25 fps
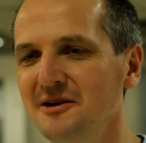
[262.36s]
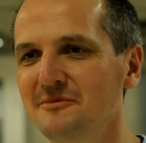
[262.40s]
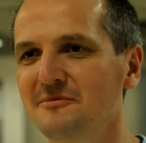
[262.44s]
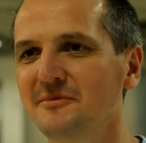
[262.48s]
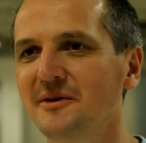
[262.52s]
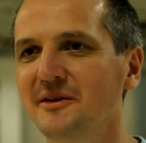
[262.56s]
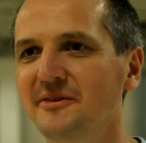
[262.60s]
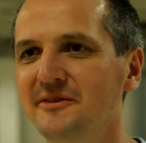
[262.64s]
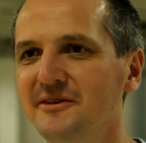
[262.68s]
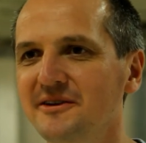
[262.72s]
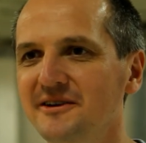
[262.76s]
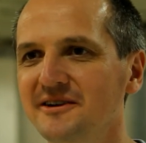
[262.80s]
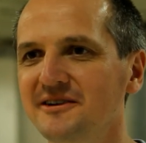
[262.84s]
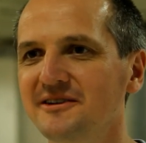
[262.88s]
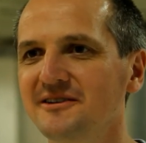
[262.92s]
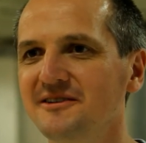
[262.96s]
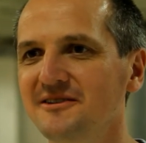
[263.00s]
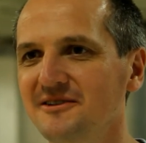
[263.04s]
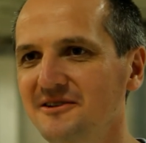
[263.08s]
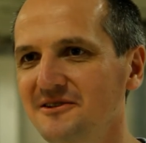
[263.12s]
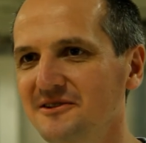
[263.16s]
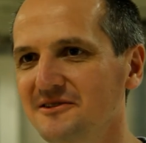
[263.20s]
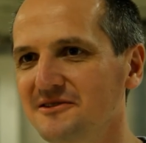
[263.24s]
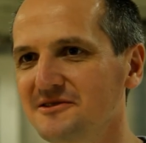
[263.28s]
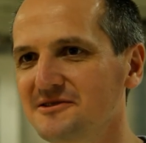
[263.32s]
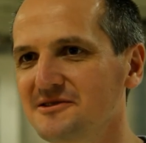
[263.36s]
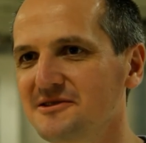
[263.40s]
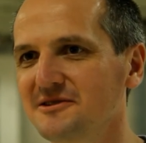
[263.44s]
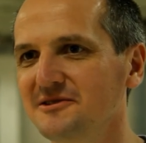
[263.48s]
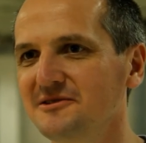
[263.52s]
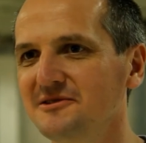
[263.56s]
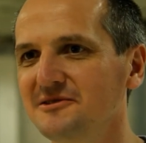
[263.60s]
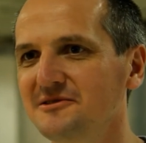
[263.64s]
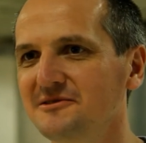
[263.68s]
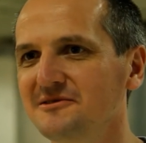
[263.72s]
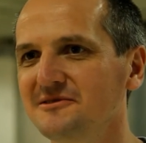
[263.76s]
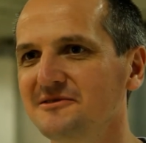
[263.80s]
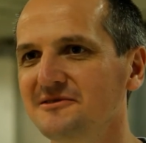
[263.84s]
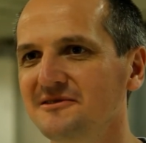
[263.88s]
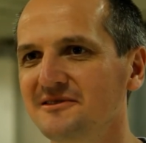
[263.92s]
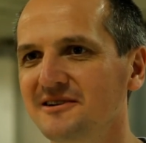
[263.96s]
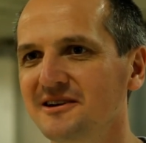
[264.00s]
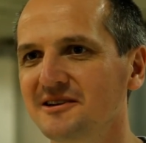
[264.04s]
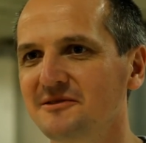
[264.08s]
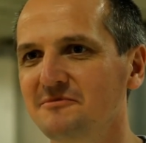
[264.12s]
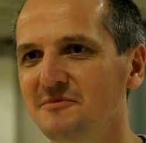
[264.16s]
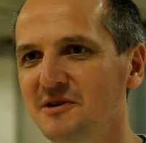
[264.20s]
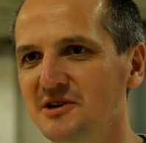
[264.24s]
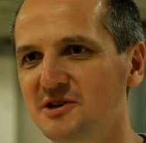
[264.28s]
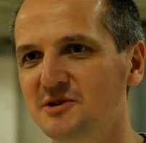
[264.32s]
but they also
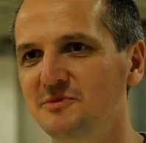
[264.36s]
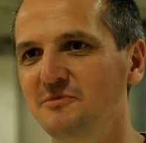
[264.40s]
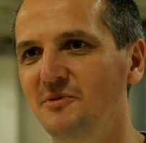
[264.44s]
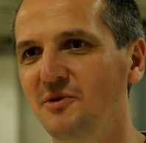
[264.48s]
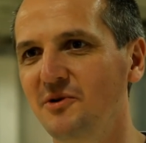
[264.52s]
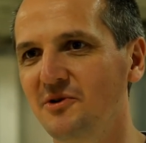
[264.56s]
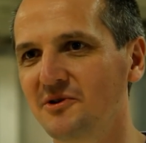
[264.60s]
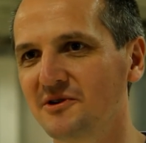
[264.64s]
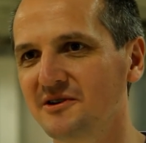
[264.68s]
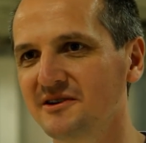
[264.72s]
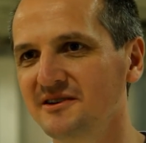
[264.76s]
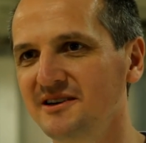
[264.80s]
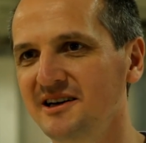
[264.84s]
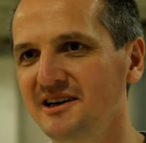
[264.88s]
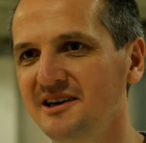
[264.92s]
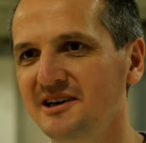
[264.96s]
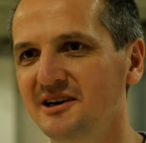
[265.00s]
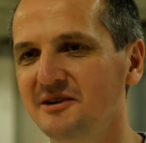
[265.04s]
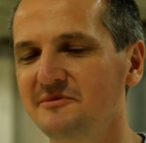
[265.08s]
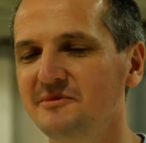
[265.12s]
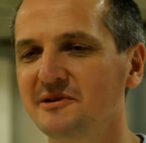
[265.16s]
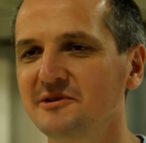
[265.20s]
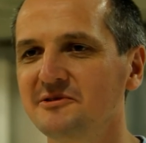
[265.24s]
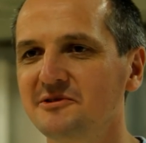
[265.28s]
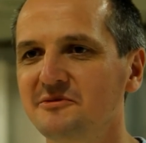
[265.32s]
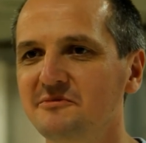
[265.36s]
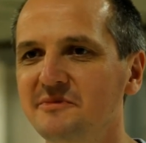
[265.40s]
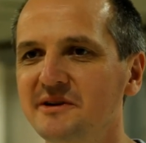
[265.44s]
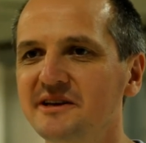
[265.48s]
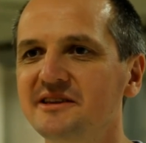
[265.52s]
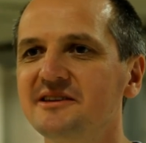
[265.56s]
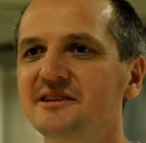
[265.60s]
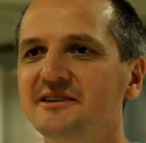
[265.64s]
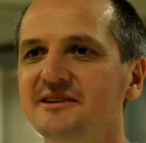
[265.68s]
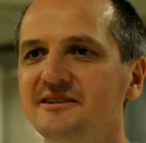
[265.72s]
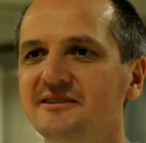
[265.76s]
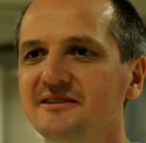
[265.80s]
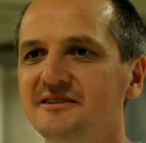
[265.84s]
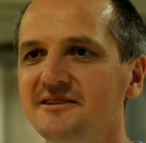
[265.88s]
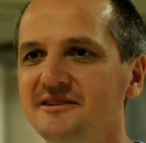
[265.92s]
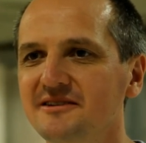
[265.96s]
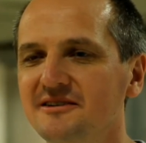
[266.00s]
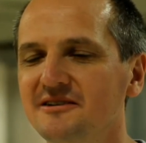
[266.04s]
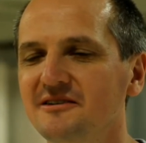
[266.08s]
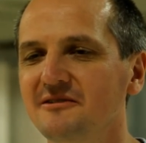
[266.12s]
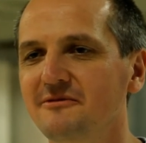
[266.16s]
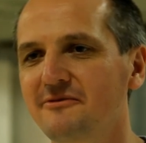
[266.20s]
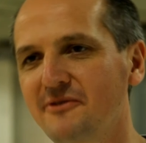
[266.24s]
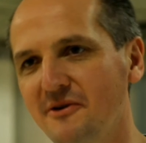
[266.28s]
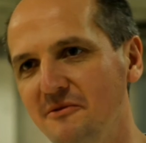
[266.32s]
get much more about meeting
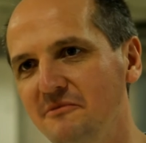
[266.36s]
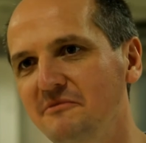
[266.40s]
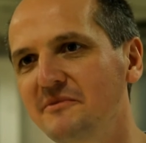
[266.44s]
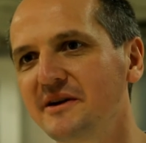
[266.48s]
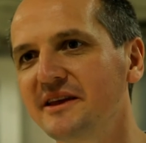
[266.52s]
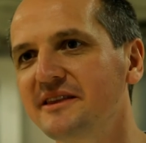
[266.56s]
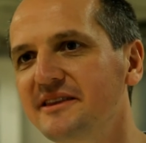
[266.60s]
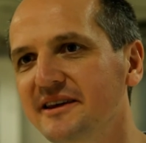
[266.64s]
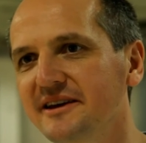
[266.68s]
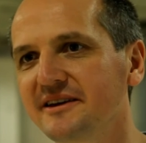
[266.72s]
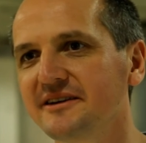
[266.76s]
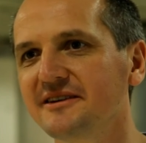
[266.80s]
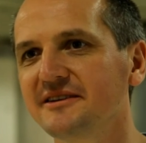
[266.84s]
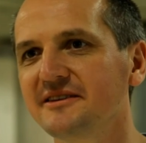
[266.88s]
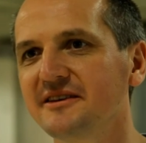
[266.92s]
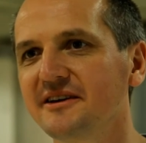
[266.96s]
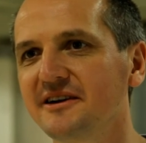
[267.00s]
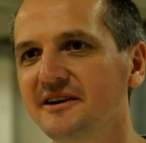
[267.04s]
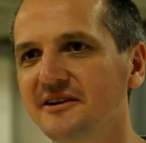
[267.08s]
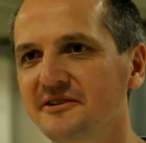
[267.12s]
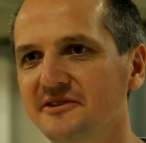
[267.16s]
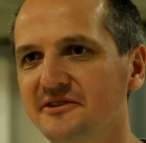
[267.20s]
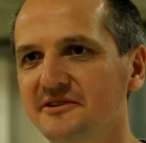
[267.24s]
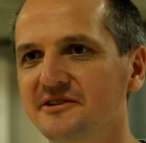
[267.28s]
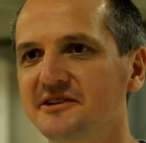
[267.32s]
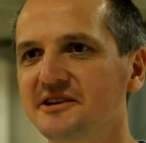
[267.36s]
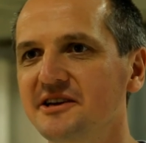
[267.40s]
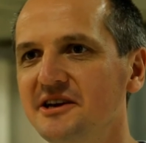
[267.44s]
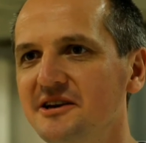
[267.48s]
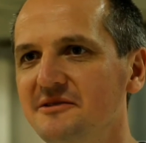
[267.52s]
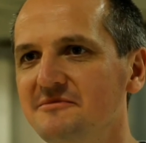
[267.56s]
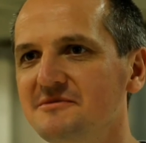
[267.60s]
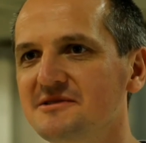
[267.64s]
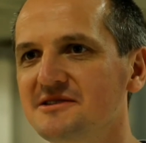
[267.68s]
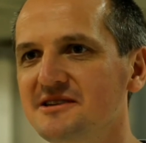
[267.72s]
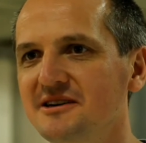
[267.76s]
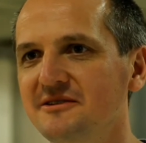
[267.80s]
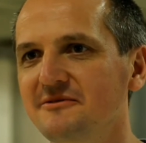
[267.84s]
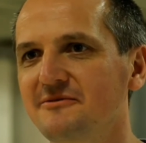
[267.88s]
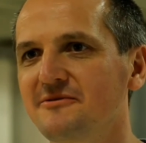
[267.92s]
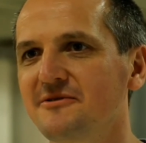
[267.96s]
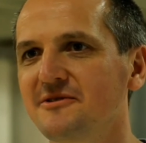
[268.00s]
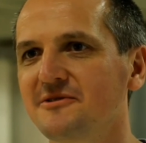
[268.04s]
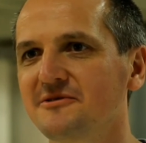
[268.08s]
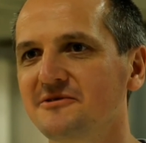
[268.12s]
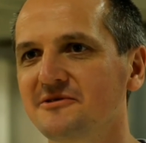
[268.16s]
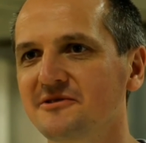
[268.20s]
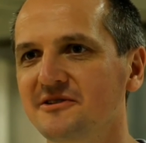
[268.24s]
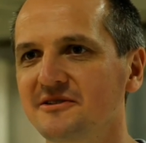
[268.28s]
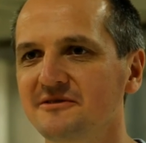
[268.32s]
the other teams and
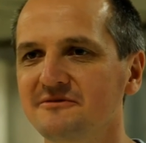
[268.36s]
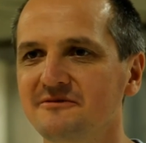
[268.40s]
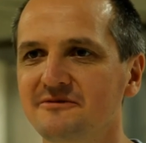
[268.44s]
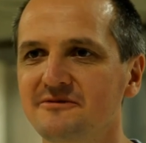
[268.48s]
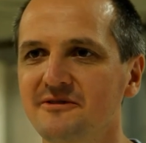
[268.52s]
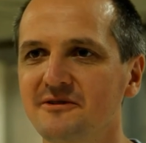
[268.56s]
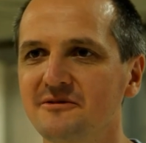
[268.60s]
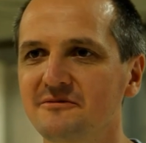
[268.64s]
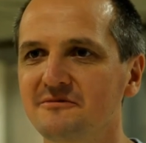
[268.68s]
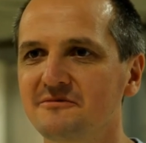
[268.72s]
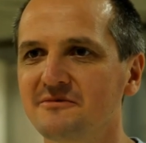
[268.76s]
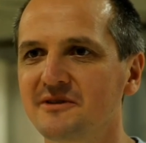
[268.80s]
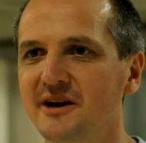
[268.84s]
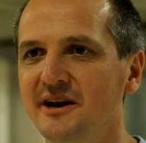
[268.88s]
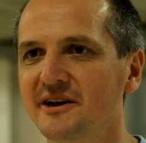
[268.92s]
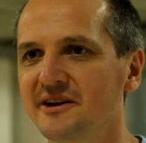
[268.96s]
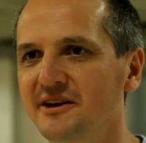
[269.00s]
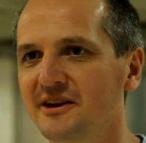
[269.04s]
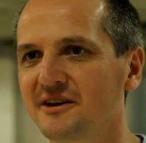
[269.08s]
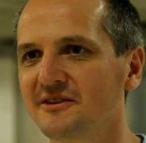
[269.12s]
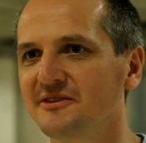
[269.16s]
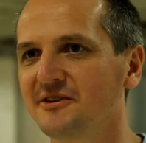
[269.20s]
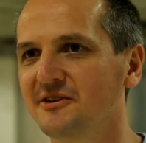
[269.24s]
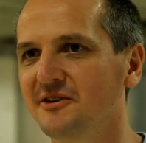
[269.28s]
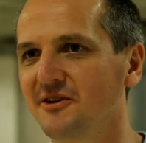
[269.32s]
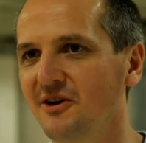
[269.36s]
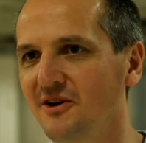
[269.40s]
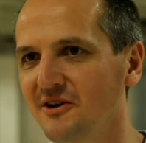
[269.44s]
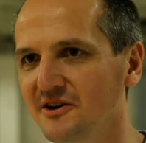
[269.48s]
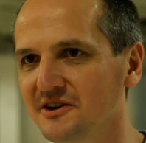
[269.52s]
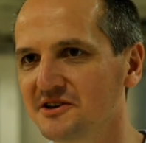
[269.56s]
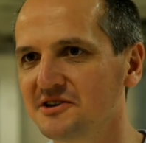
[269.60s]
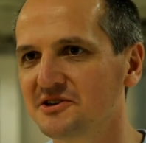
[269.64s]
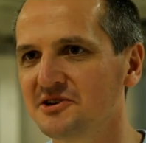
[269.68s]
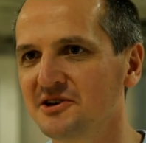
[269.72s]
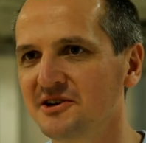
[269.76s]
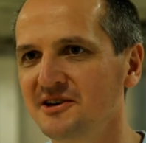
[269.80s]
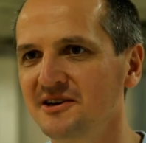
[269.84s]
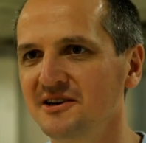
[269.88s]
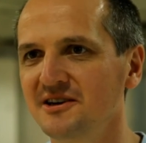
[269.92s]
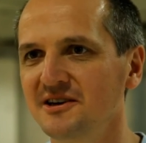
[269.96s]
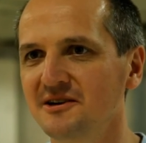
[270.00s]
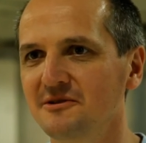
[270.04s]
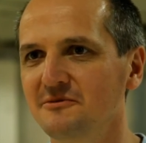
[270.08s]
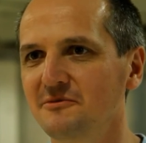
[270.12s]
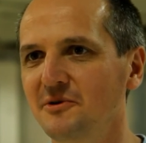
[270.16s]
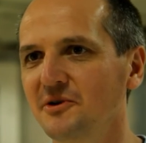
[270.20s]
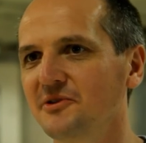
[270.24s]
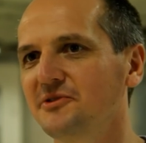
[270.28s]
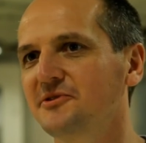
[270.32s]
from gaining the knowledge
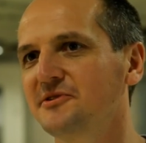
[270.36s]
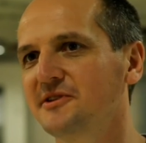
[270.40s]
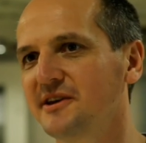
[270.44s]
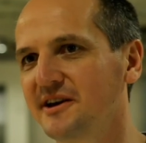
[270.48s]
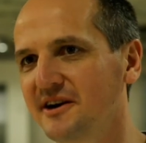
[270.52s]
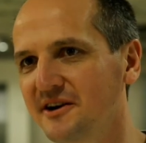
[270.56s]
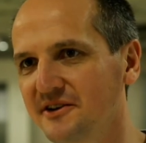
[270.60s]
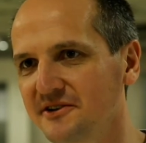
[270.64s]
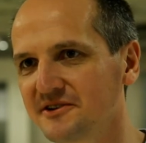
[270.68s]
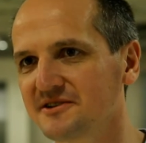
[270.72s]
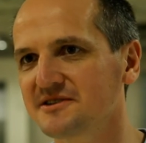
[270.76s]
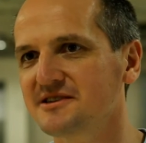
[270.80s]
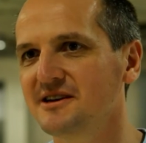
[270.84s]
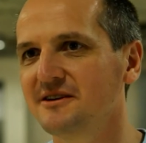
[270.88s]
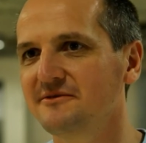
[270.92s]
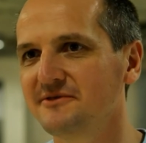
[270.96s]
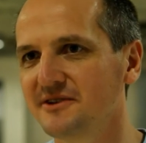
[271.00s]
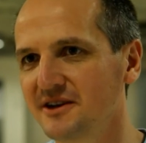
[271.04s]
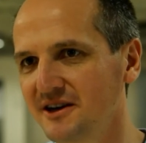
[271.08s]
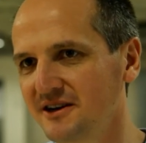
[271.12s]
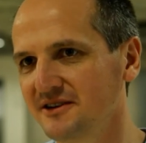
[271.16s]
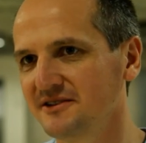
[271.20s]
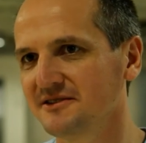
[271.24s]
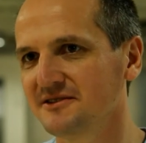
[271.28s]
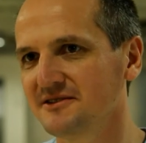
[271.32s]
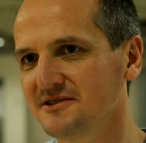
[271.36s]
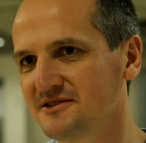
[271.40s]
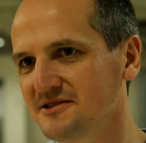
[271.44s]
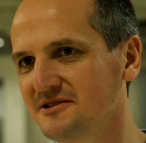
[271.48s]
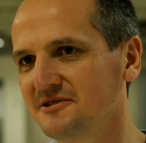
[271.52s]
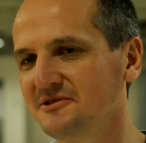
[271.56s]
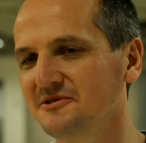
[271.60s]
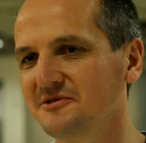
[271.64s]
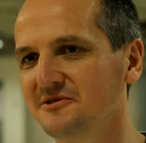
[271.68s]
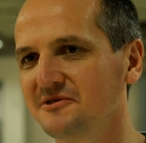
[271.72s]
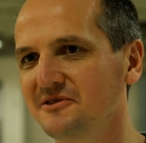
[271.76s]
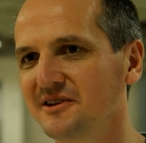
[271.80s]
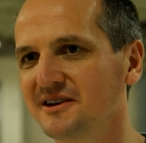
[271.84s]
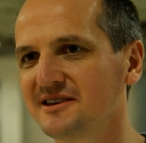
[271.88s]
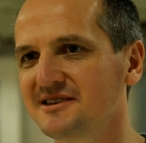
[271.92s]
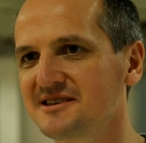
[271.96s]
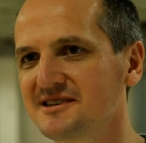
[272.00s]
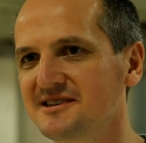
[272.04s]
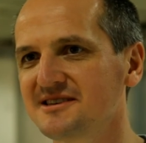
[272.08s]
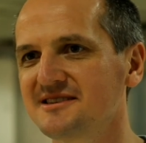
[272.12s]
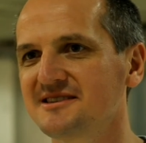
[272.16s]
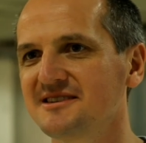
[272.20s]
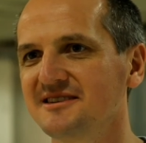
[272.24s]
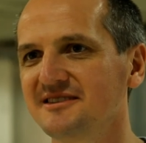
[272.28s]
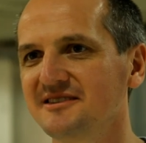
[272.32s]
what the others have done. So
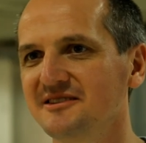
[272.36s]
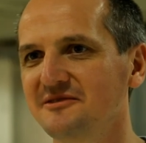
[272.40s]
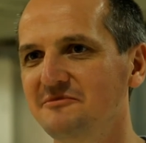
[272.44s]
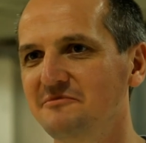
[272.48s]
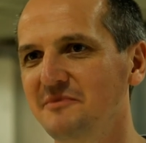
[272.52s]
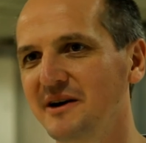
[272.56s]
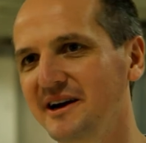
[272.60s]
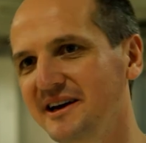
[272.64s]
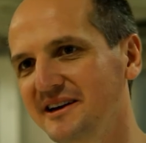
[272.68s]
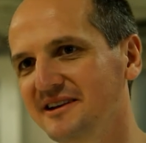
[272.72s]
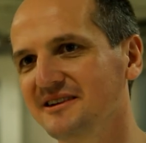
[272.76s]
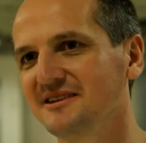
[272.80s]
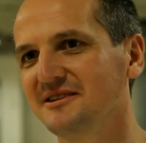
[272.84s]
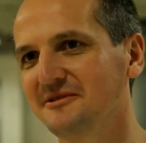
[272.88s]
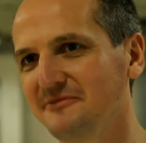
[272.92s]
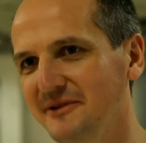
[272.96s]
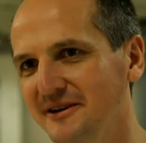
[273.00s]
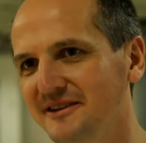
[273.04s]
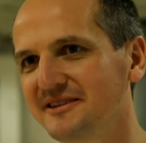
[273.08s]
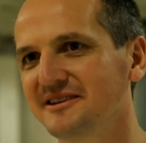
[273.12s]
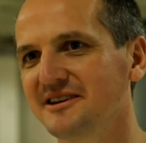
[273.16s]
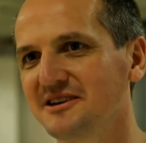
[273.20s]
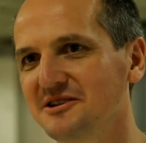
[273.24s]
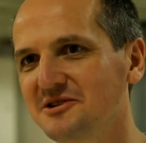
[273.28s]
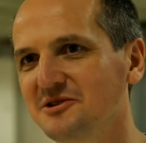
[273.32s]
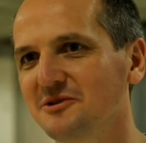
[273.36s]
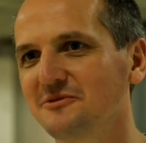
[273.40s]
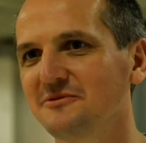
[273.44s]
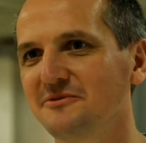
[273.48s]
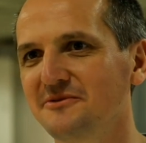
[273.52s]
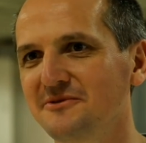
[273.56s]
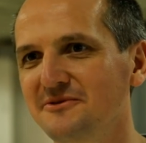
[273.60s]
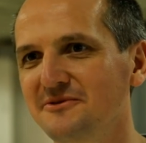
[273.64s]
that's the main advantage of